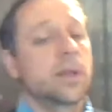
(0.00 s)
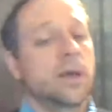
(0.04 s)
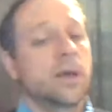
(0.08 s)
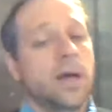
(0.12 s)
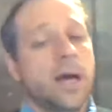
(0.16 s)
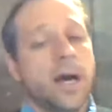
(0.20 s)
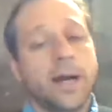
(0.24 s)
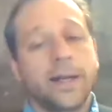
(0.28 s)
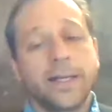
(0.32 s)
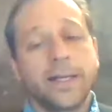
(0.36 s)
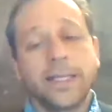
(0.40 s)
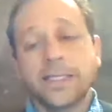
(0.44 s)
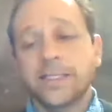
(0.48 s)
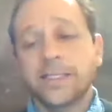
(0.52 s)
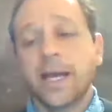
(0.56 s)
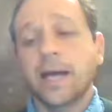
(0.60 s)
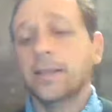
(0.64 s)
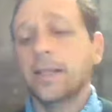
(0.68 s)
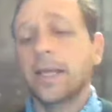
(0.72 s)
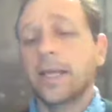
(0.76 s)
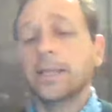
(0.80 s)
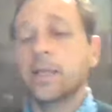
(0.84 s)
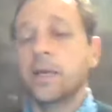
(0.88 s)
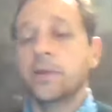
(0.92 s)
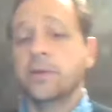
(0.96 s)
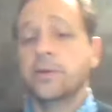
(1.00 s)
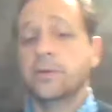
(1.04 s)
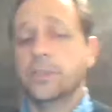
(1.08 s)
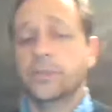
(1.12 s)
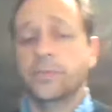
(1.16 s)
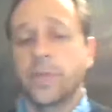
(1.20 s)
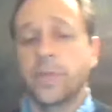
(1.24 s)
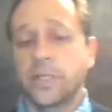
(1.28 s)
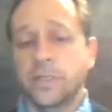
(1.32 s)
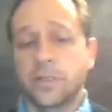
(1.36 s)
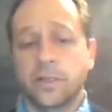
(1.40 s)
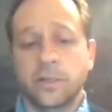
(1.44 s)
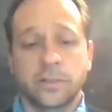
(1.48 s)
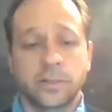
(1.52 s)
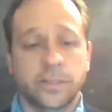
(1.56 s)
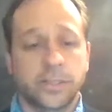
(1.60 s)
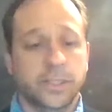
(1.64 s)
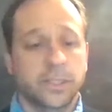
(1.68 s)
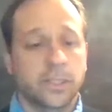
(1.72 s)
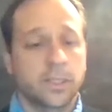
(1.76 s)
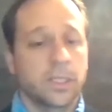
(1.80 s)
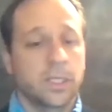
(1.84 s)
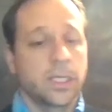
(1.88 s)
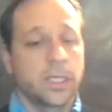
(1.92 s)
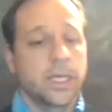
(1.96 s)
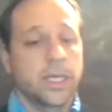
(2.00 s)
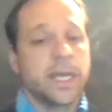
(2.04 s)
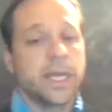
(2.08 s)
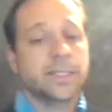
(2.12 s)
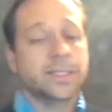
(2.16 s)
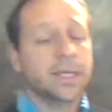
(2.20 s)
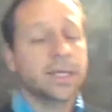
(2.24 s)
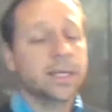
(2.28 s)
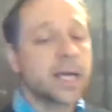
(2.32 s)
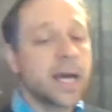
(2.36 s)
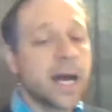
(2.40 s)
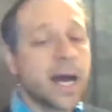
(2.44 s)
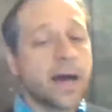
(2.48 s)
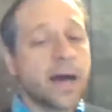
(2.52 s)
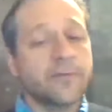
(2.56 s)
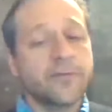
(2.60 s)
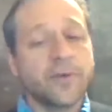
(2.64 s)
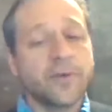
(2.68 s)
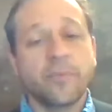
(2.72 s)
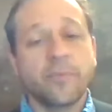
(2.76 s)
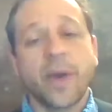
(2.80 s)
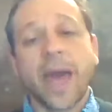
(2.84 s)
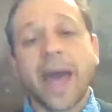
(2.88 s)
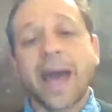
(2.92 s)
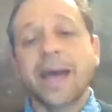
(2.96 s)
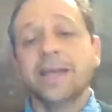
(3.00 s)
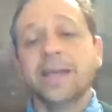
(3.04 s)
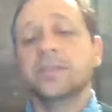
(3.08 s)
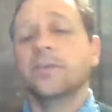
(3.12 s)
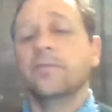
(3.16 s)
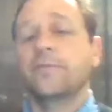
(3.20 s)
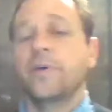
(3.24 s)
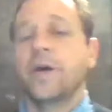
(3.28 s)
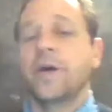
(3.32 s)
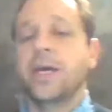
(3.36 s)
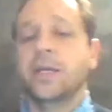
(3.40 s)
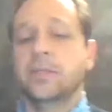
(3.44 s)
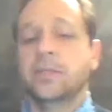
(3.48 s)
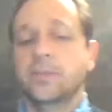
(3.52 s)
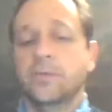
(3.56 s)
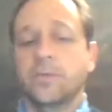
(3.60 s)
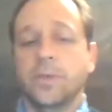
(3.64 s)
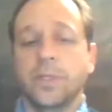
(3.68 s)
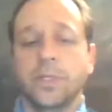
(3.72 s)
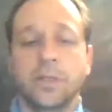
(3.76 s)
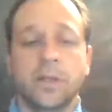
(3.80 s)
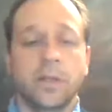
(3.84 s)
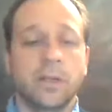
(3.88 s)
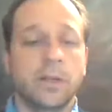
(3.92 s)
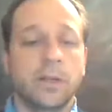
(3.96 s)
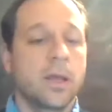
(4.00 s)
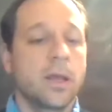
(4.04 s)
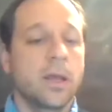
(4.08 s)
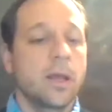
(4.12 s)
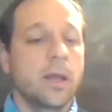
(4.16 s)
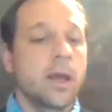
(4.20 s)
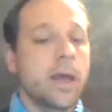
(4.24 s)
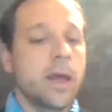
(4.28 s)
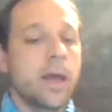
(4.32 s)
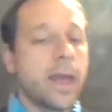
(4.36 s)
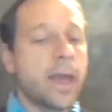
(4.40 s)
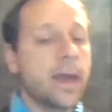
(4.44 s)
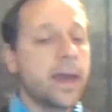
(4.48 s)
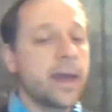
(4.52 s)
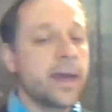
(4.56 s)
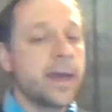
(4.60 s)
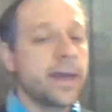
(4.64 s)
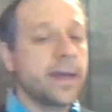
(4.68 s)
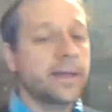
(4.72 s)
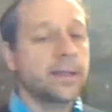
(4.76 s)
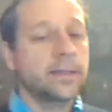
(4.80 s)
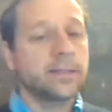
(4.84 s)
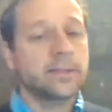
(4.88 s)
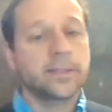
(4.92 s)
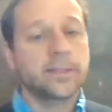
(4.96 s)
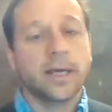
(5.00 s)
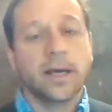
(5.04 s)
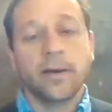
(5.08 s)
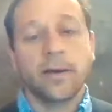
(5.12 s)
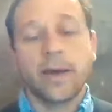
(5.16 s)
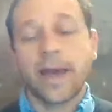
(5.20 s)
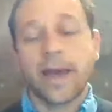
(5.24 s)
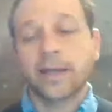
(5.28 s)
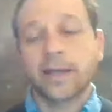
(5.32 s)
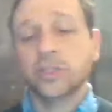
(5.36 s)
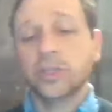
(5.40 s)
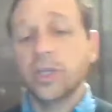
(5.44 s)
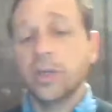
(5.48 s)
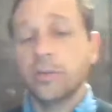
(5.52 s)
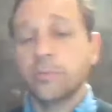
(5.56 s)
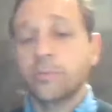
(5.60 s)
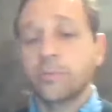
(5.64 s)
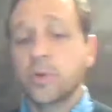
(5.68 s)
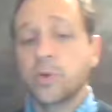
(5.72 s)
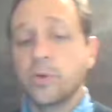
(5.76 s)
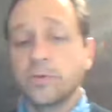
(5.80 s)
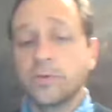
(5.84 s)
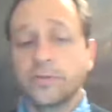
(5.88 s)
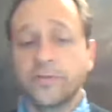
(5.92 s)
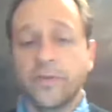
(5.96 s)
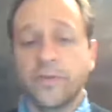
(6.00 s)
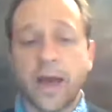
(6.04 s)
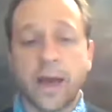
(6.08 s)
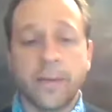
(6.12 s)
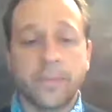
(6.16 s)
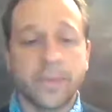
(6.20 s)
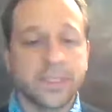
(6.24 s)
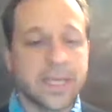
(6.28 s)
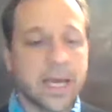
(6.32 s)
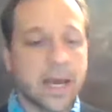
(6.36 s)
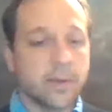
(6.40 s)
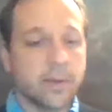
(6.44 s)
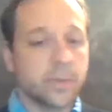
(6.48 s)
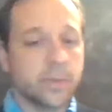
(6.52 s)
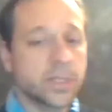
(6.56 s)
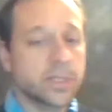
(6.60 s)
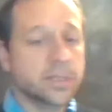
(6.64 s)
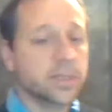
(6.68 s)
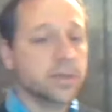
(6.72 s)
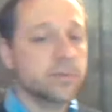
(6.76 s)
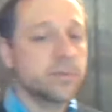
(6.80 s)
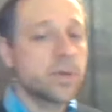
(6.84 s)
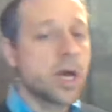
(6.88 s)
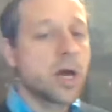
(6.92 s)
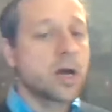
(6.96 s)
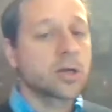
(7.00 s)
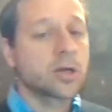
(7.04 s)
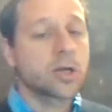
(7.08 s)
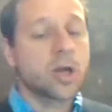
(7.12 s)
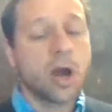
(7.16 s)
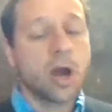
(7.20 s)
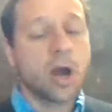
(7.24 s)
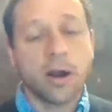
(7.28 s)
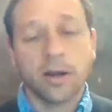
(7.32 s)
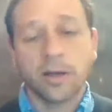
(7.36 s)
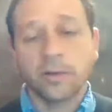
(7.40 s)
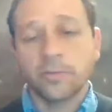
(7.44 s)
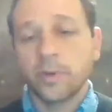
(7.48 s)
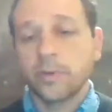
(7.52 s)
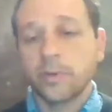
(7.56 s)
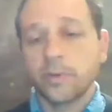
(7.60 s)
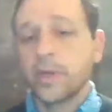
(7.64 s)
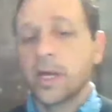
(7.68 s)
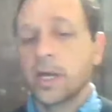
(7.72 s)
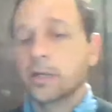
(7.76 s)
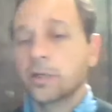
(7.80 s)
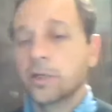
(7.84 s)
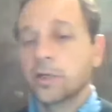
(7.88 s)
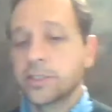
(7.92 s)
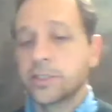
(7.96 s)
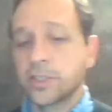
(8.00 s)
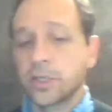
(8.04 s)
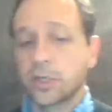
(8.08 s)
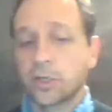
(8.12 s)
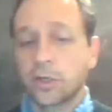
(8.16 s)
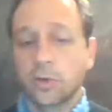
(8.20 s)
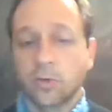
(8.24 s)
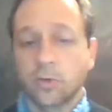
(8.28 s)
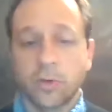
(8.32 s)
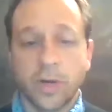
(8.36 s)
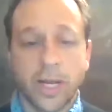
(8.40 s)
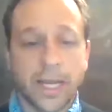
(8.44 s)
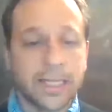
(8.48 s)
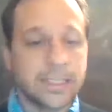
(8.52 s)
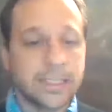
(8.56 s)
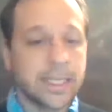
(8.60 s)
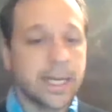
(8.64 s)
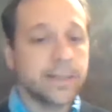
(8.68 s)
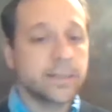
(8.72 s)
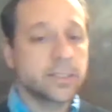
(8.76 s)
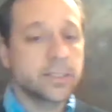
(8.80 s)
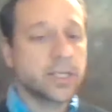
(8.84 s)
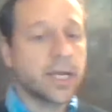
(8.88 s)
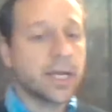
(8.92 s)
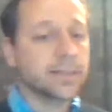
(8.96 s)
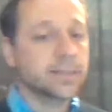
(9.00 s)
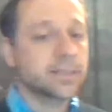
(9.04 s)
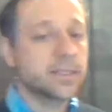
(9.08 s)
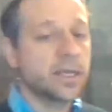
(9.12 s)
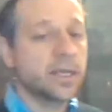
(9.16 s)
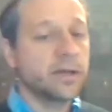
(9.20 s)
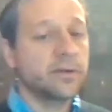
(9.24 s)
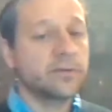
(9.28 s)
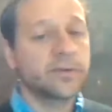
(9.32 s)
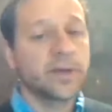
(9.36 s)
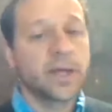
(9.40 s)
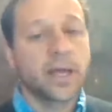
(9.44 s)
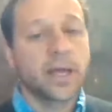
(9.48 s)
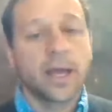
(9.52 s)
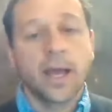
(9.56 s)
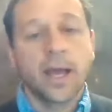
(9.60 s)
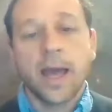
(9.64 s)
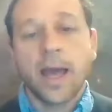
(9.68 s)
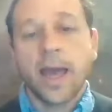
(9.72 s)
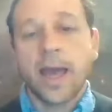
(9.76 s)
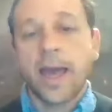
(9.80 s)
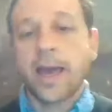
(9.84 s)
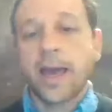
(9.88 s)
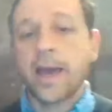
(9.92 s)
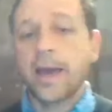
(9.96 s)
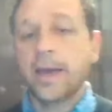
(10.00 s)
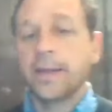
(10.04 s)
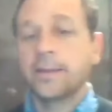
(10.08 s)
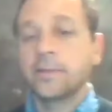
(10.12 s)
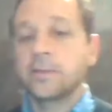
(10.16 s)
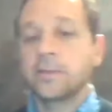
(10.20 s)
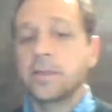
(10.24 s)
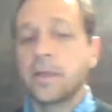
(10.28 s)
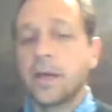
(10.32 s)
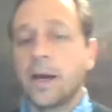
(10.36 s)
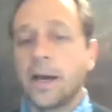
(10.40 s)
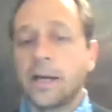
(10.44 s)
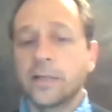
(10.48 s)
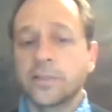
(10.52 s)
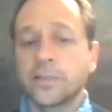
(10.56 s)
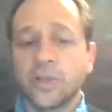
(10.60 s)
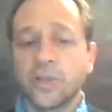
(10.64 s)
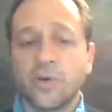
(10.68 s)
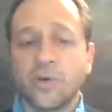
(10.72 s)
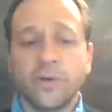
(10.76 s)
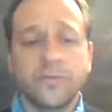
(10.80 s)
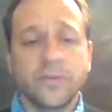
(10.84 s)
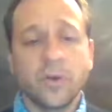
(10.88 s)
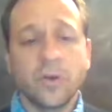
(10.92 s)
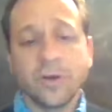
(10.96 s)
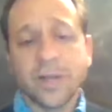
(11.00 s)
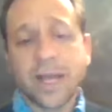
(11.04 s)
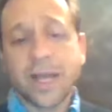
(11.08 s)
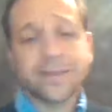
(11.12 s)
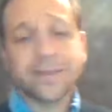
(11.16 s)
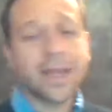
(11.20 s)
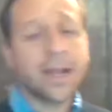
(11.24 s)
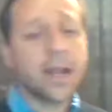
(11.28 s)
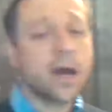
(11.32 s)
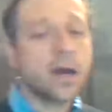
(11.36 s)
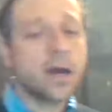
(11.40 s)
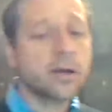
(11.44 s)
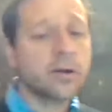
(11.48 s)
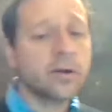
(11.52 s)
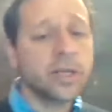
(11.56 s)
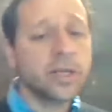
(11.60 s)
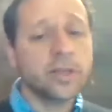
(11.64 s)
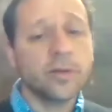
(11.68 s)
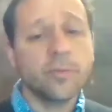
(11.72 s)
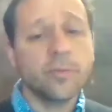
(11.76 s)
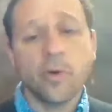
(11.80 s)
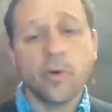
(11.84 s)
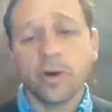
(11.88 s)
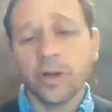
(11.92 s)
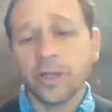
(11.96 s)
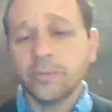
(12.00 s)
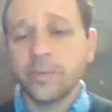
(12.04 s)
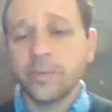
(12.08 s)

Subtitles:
honey's not like other sweeteners. It's a kapha pacifying sweetener, and actually improves fat metabolism. Cardamom is a great digestive. And so if you're not that hungry in the morning,